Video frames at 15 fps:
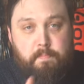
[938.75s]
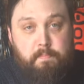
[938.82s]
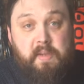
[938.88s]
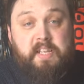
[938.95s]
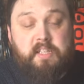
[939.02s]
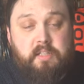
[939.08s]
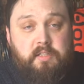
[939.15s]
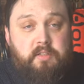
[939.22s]

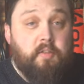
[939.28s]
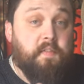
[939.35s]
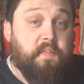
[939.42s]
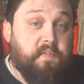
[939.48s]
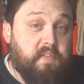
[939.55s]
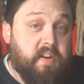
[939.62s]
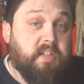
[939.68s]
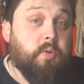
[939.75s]
meters of
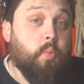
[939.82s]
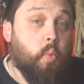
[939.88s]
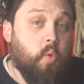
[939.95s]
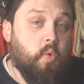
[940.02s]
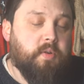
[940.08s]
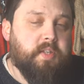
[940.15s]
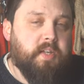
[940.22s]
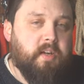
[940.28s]
fresh
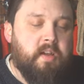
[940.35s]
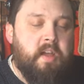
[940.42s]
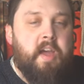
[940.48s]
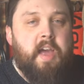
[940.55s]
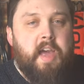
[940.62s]
water,